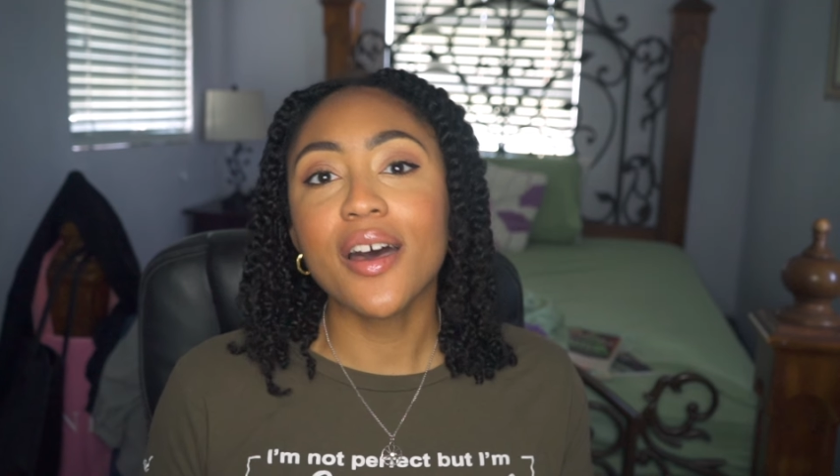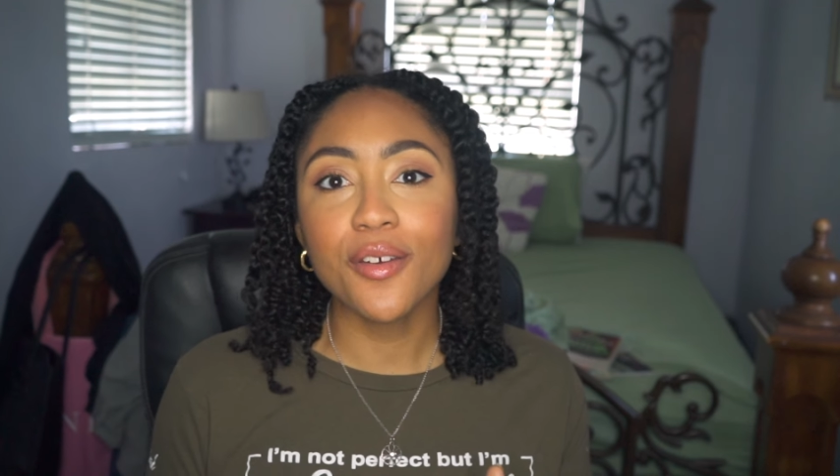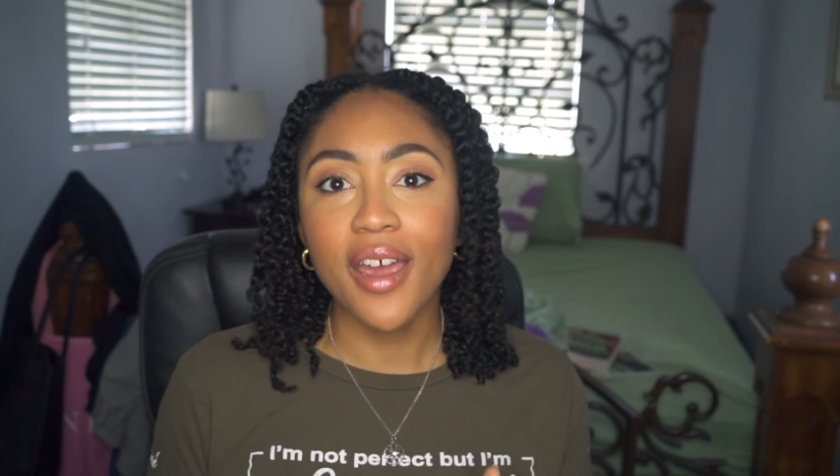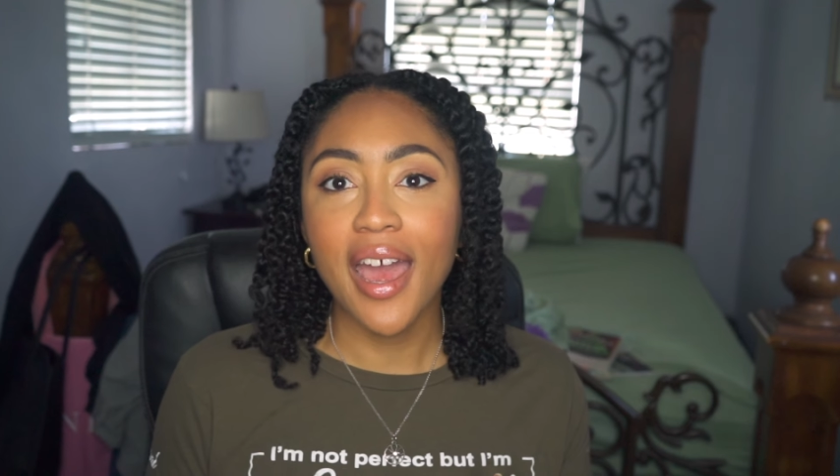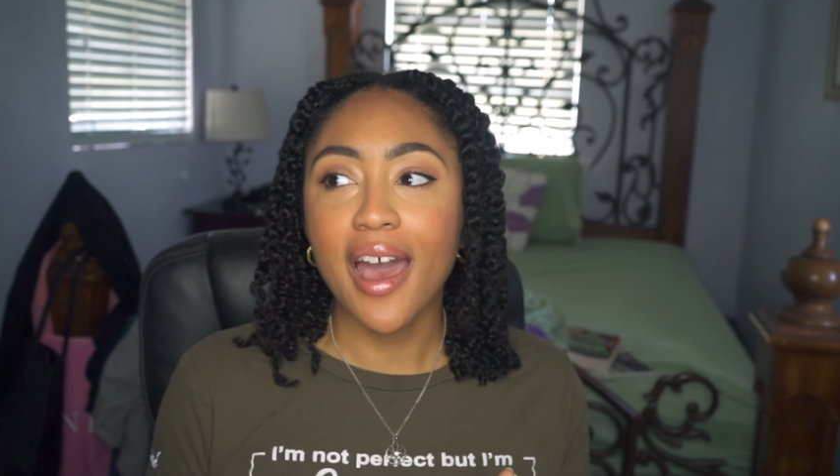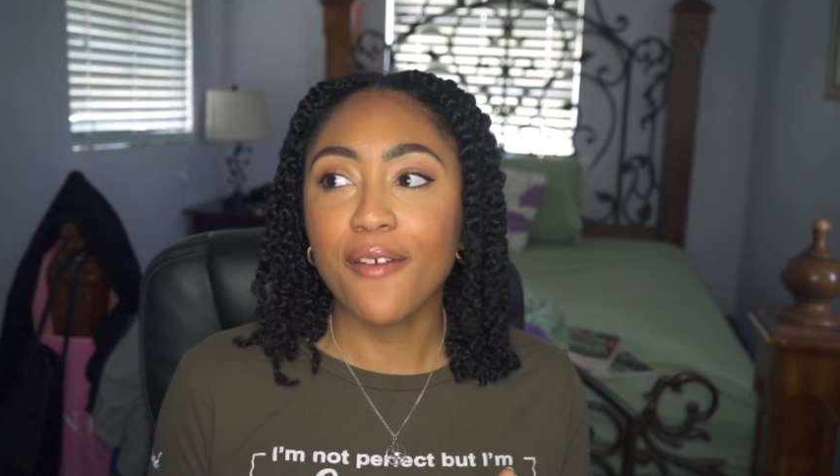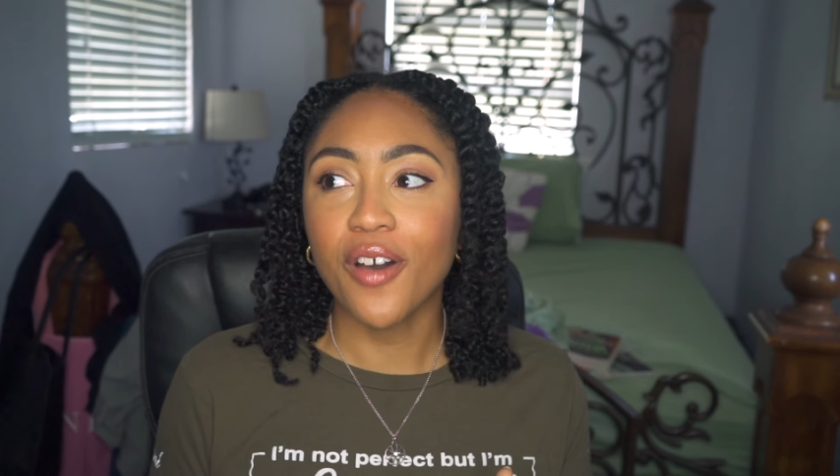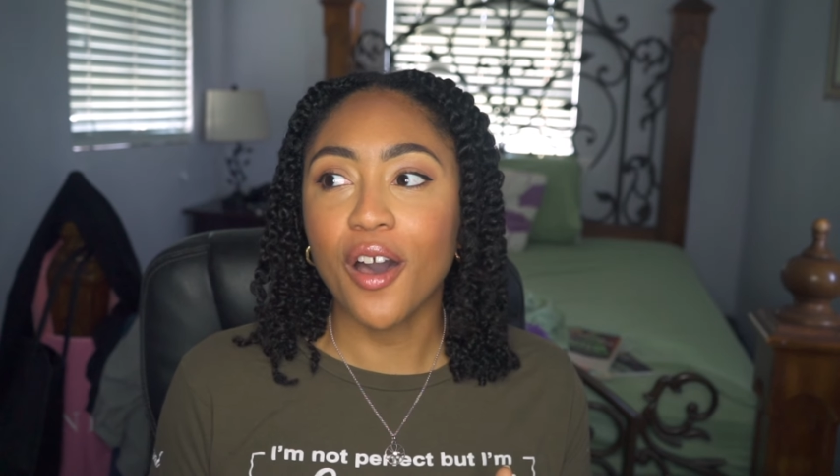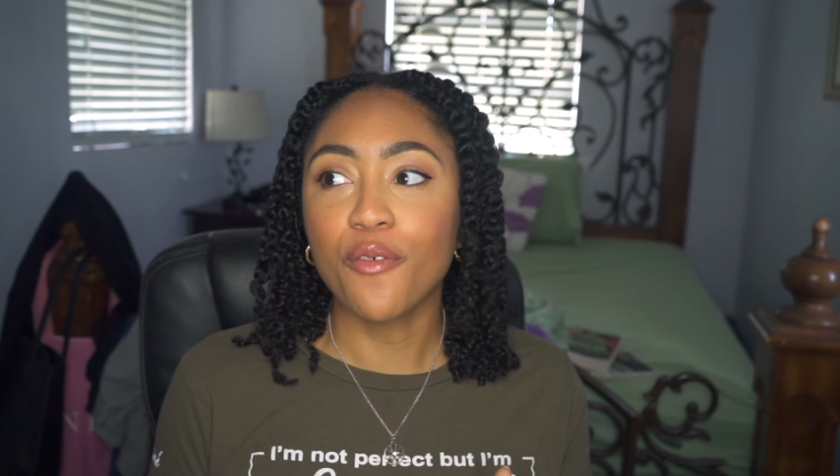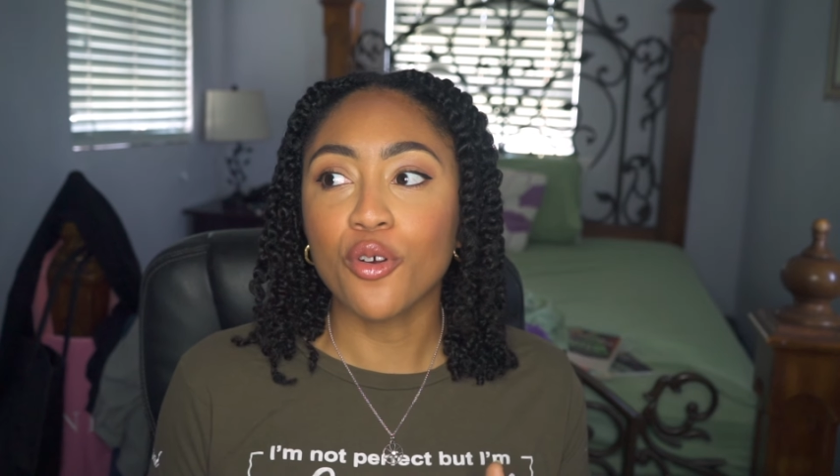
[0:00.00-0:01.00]
other half
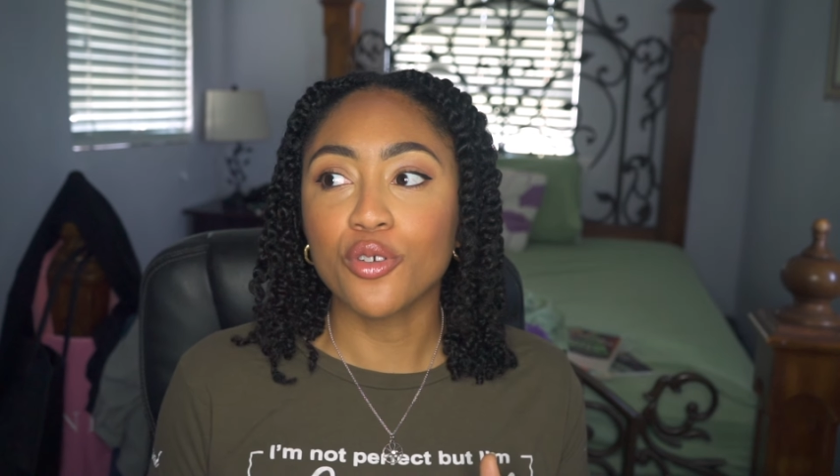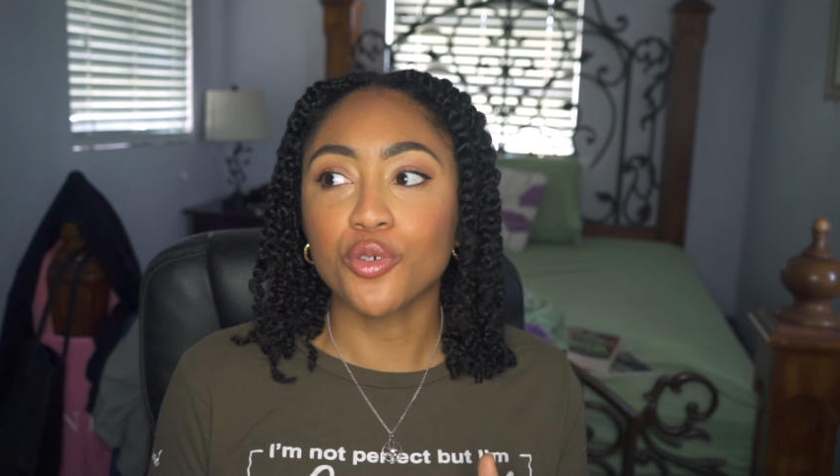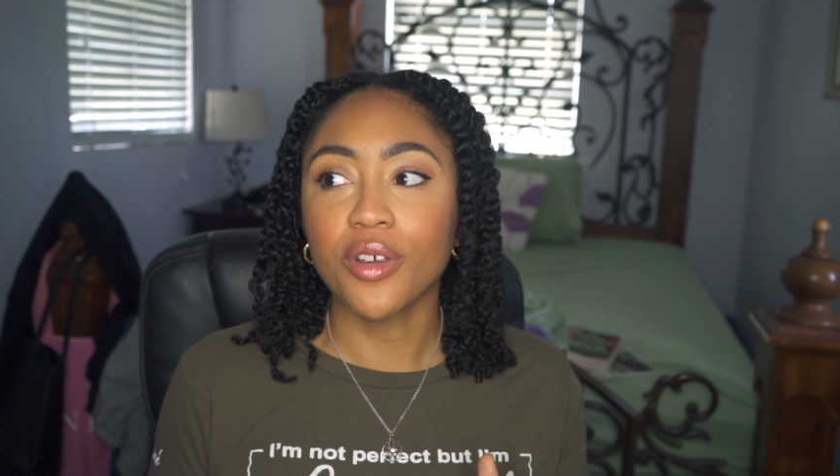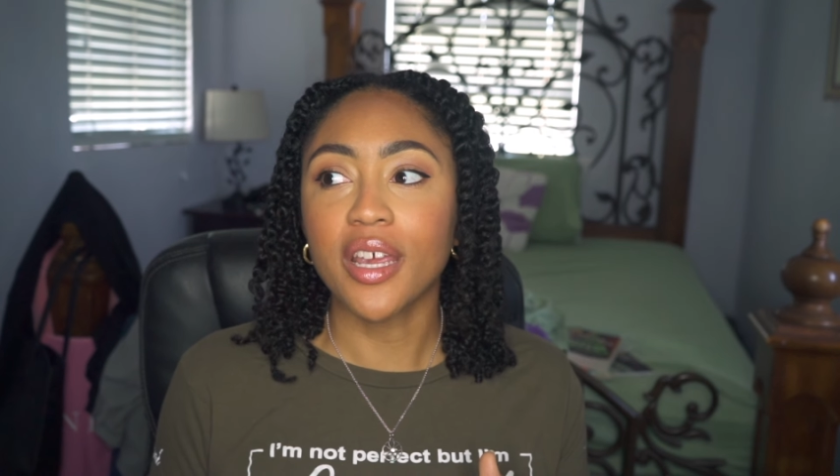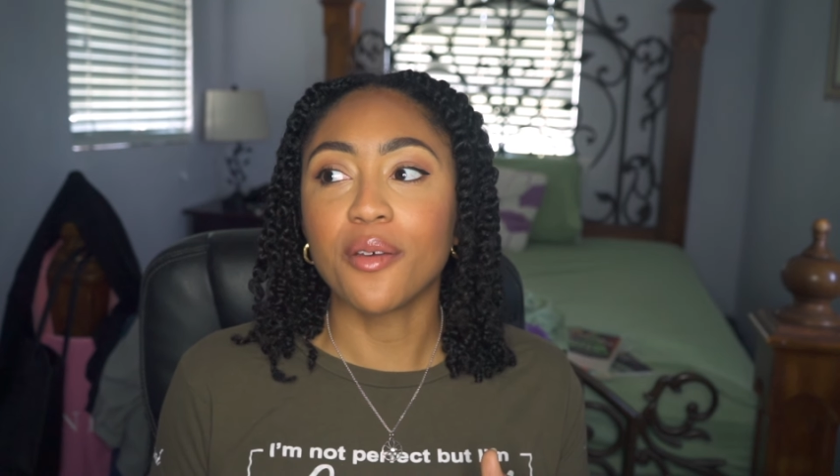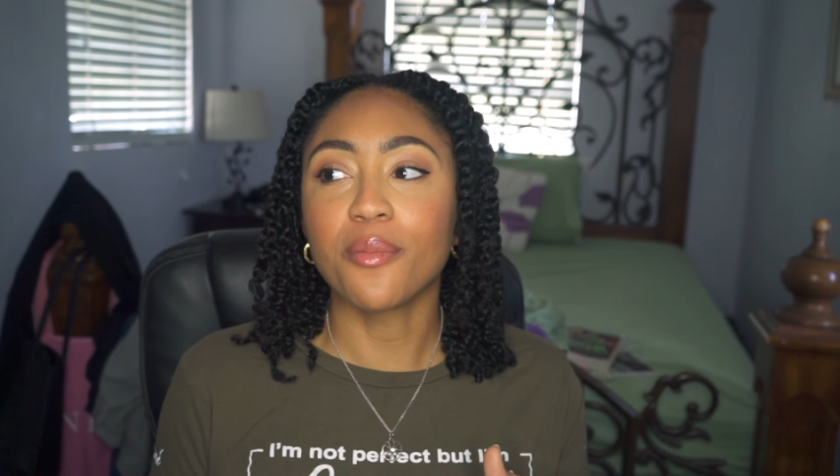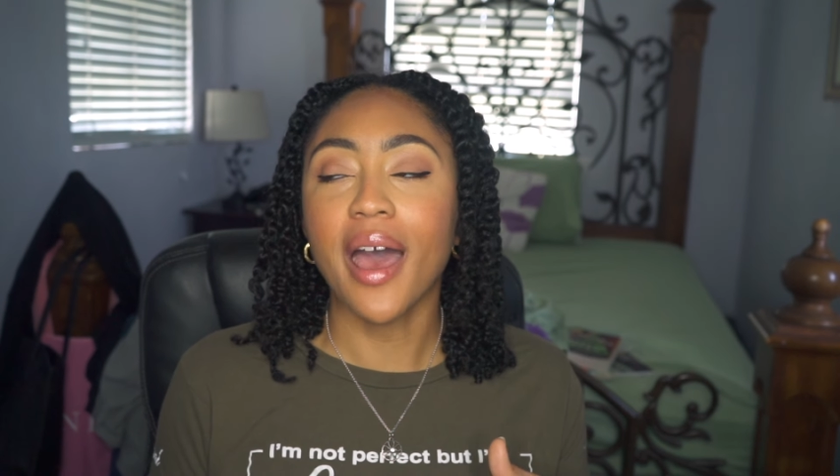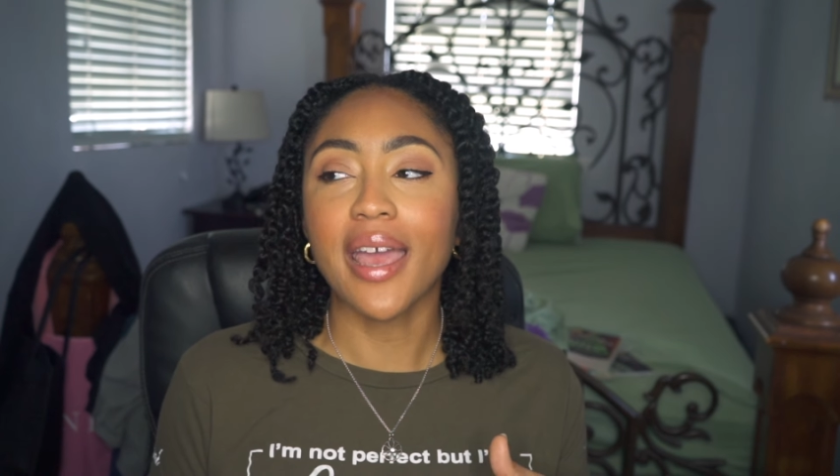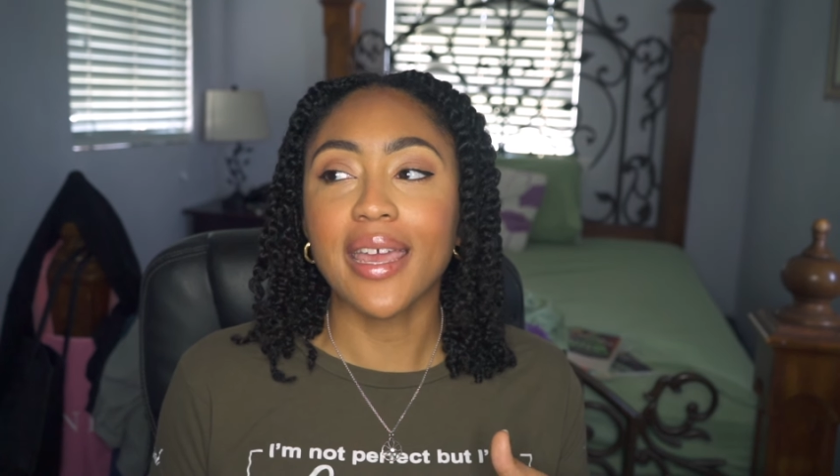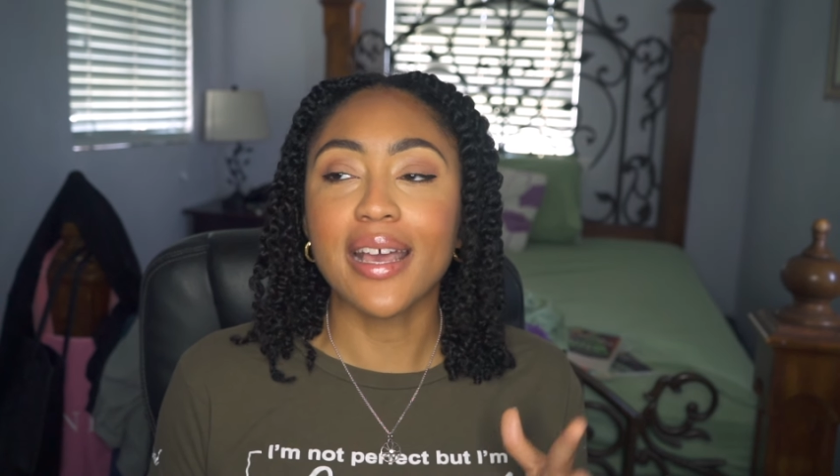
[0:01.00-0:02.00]
of her dream, dream,
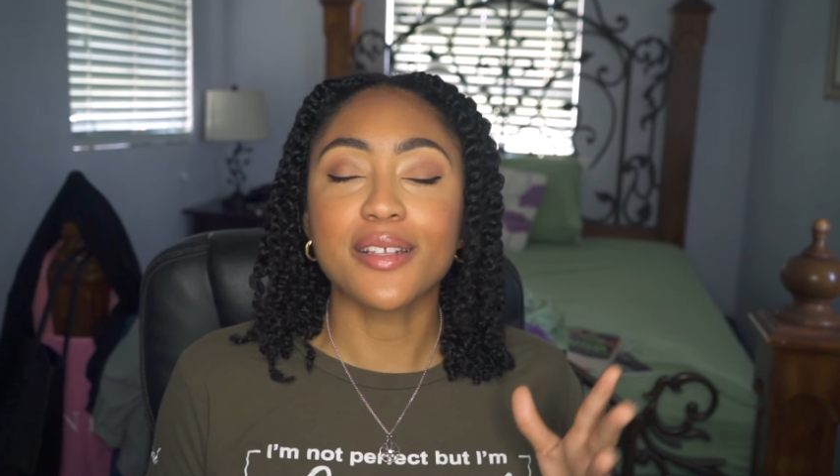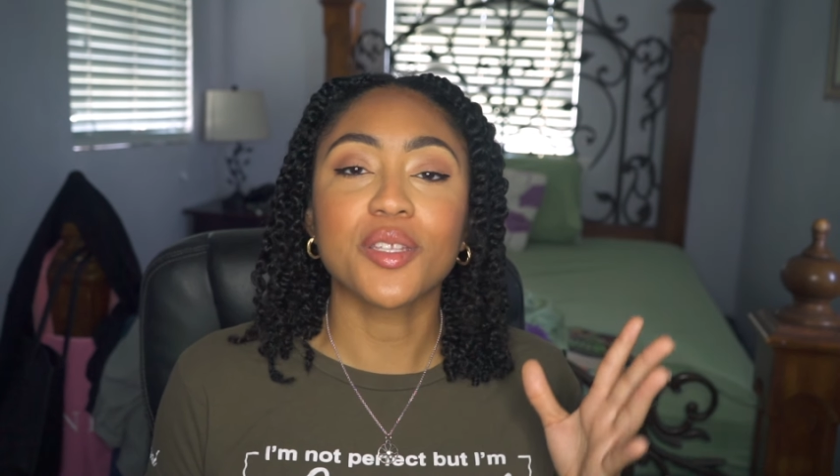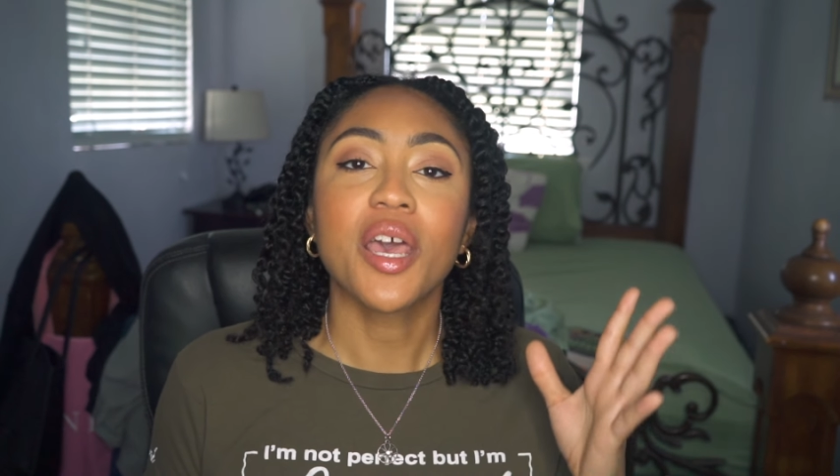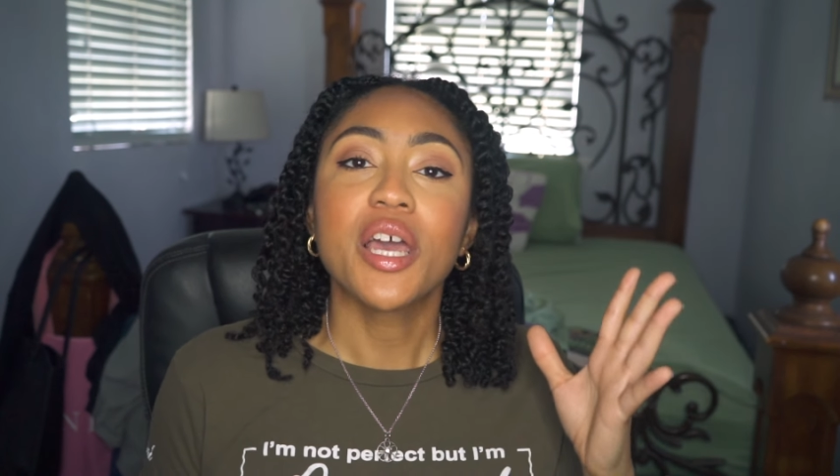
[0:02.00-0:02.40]
I guess.